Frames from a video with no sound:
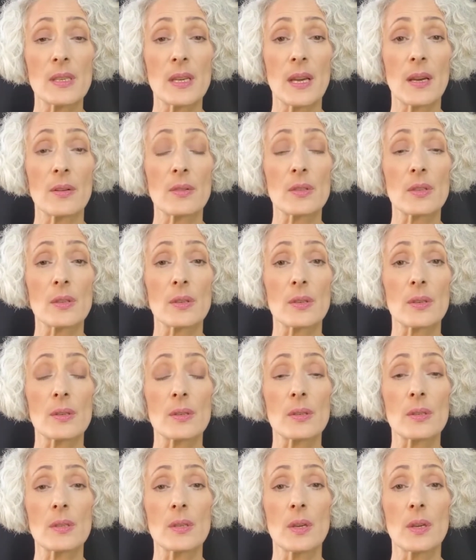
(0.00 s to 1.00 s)

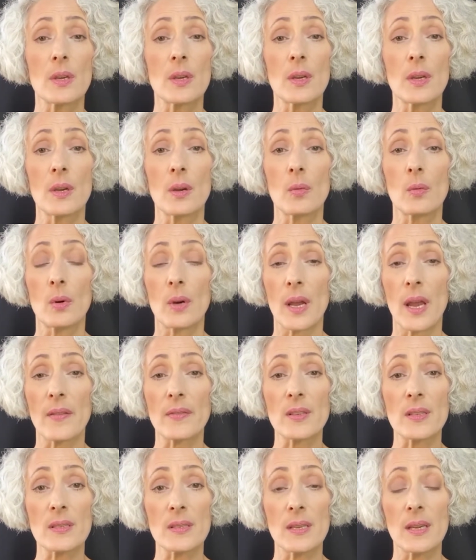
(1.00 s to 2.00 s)
counselors will have
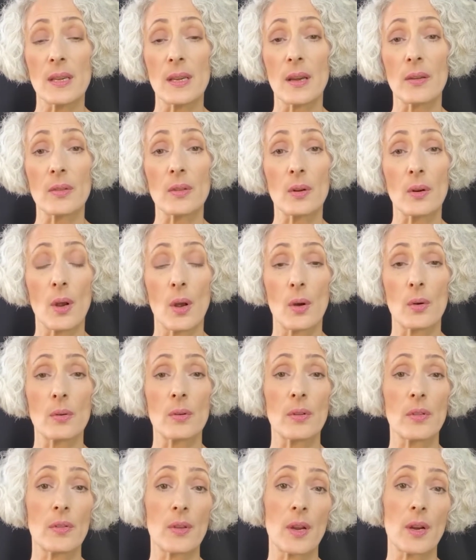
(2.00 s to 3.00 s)
to seek out their own
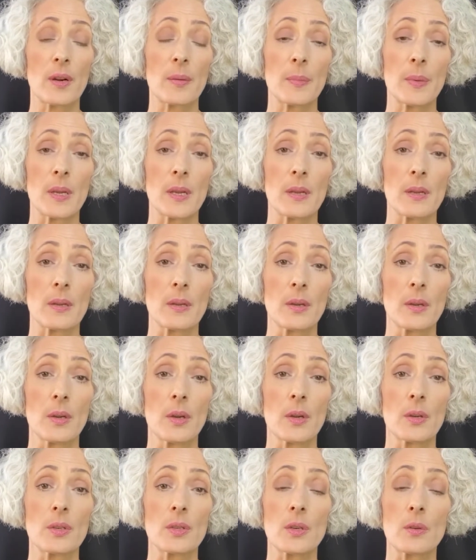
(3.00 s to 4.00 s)
therapy
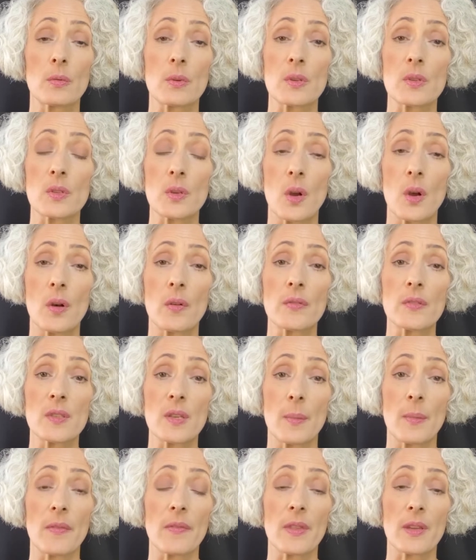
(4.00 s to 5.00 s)
to resolve
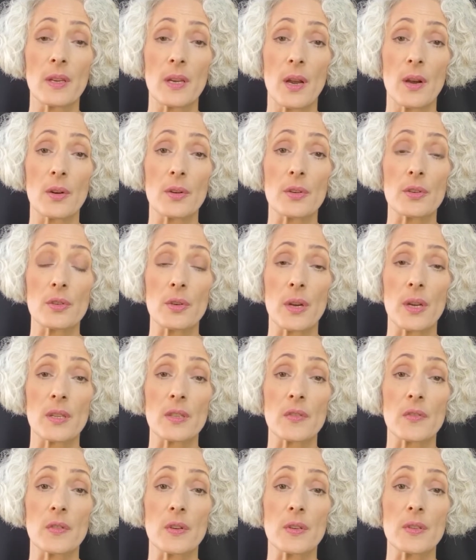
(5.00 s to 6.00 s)
some of the
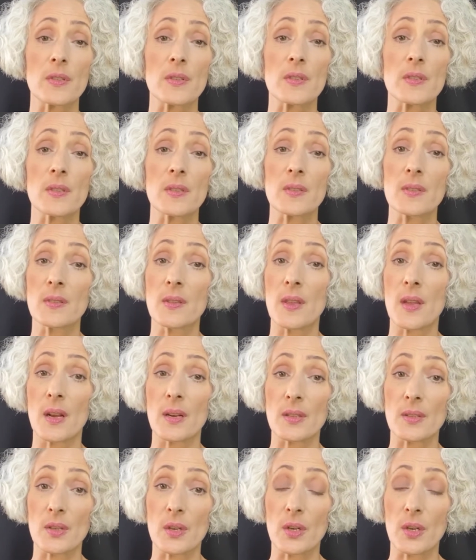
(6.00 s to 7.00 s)
countertransferences that
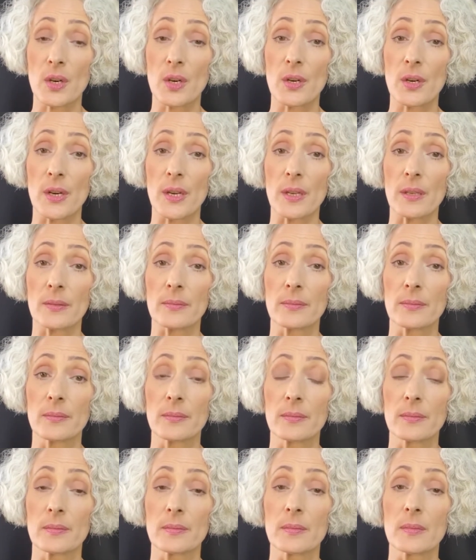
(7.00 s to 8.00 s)
is occurring.
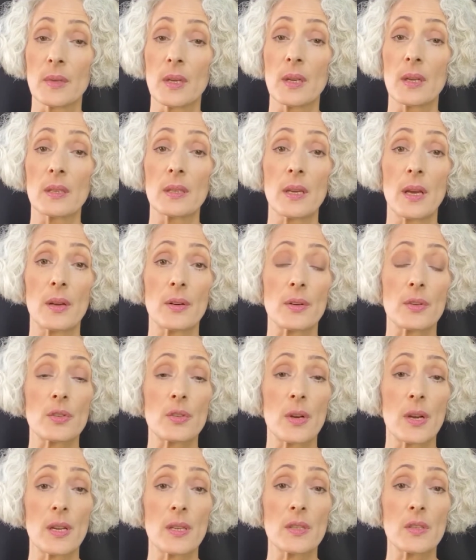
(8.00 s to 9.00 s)

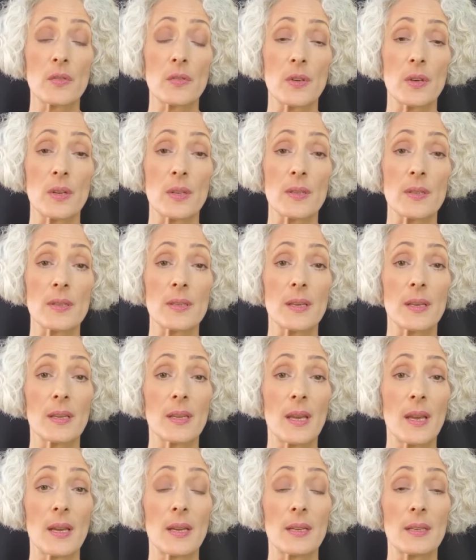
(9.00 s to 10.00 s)
Countertransference,
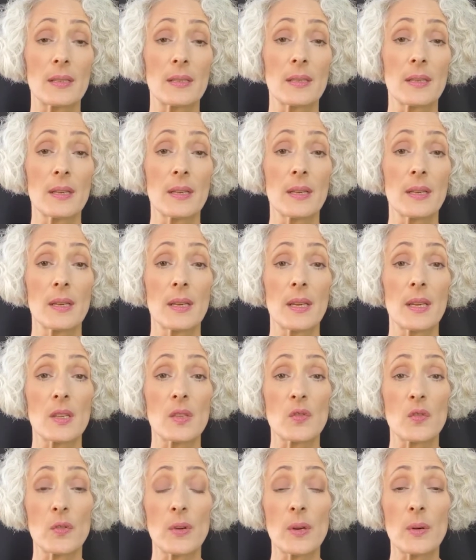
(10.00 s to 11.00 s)
again, is
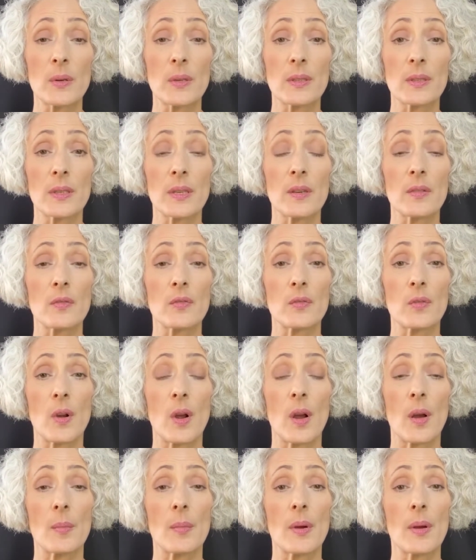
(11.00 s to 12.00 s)
frequently
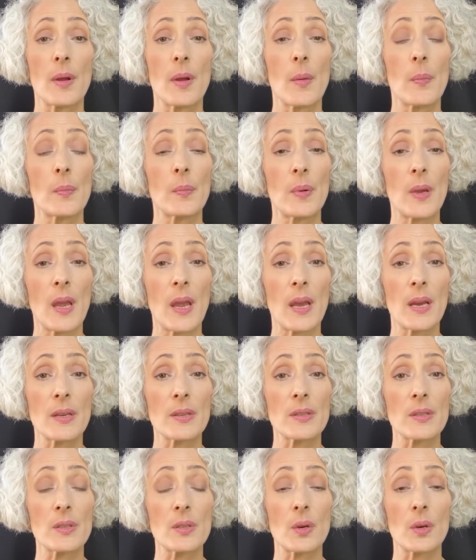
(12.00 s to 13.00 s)
from
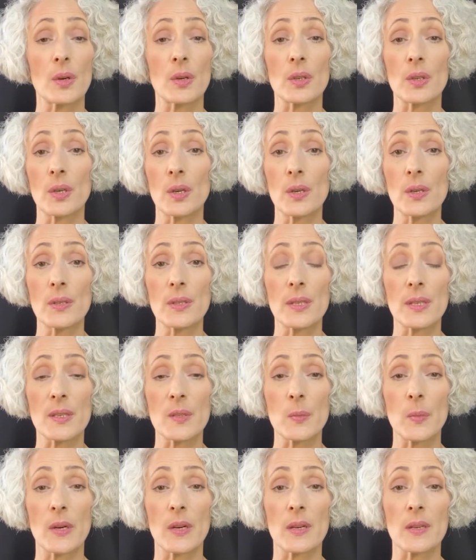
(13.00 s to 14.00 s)
past or current
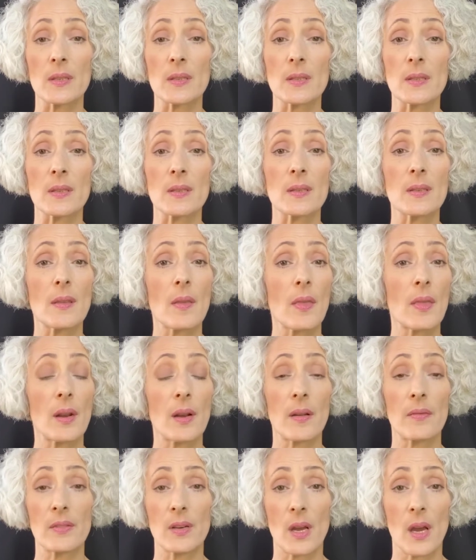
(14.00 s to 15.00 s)
experiences that
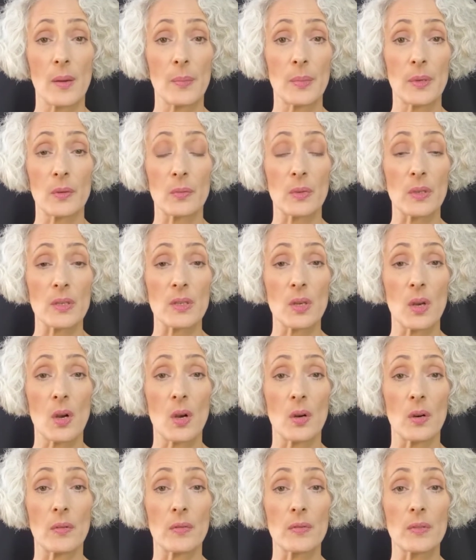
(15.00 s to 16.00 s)
have not been
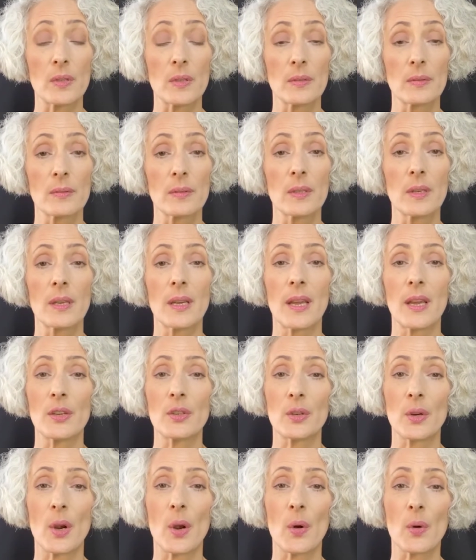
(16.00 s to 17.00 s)
resolved, and
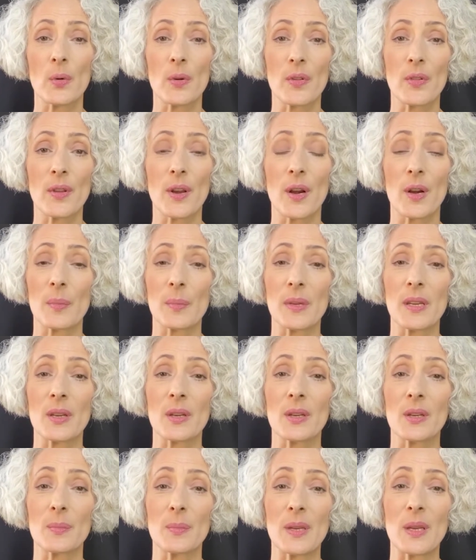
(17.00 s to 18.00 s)
your own therapy
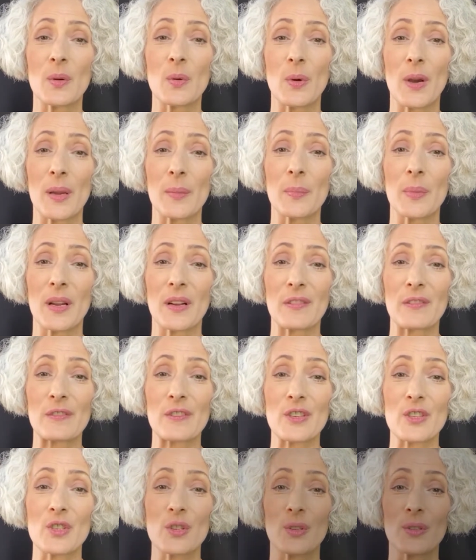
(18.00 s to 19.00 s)
can be quite
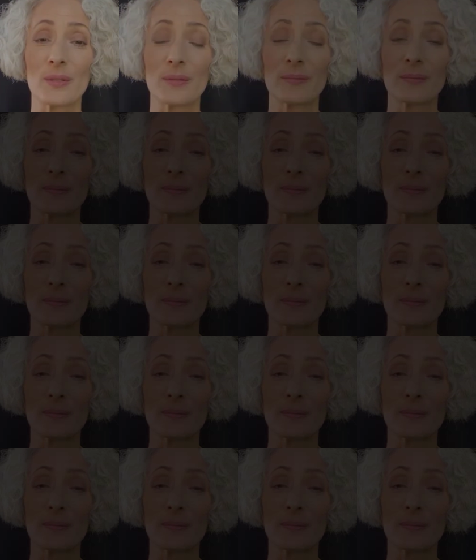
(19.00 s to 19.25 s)
beneficial.